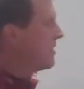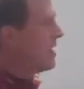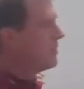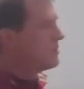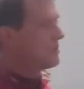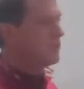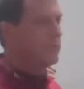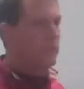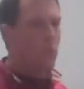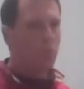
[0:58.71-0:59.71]
thousands of
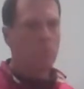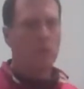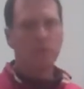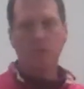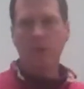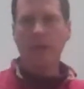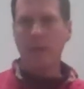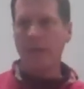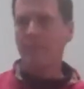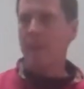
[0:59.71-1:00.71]
different hormones for regulating